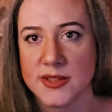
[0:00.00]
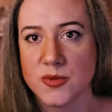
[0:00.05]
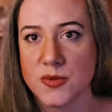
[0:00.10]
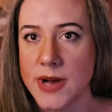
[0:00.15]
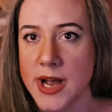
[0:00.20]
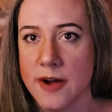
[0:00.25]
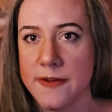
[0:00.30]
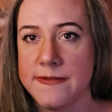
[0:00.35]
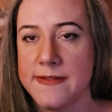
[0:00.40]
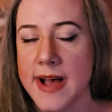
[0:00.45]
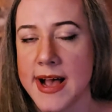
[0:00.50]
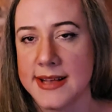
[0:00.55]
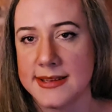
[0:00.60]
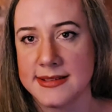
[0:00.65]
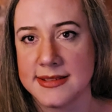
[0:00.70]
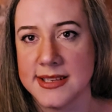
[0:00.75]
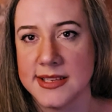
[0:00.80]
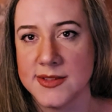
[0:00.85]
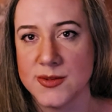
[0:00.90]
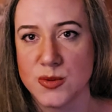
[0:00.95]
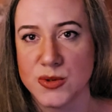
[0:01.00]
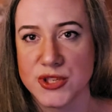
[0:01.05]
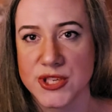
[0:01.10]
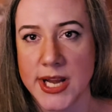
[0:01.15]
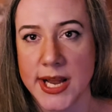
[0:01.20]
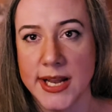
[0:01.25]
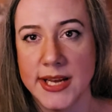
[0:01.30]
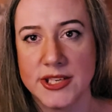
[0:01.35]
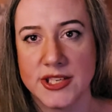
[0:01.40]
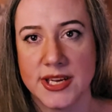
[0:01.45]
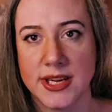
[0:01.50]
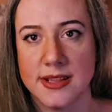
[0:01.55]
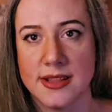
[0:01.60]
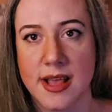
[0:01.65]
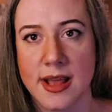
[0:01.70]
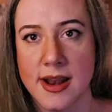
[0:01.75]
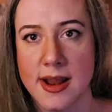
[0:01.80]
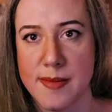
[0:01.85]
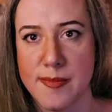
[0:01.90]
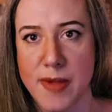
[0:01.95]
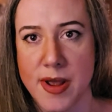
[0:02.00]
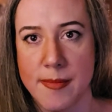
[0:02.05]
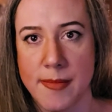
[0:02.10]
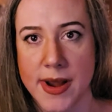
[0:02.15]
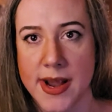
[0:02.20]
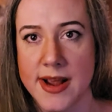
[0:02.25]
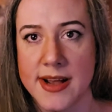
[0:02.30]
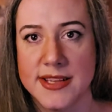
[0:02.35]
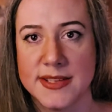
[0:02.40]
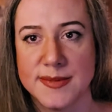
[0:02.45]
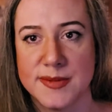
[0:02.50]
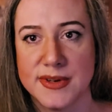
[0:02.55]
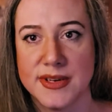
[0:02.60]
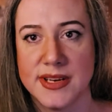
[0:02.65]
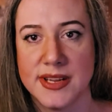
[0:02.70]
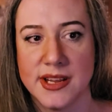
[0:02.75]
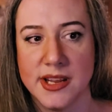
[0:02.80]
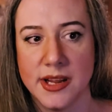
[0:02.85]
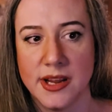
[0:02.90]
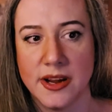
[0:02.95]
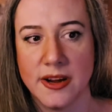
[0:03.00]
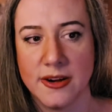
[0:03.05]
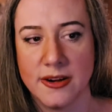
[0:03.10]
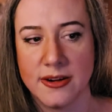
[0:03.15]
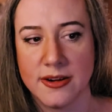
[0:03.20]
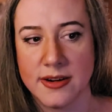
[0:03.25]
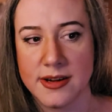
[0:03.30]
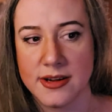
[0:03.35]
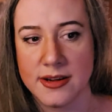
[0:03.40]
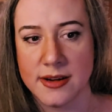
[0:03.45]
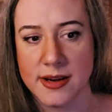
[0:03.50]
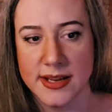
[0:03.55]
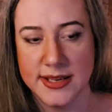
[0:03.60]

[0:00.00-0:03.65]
how fast things were changing. That I met my husband a year and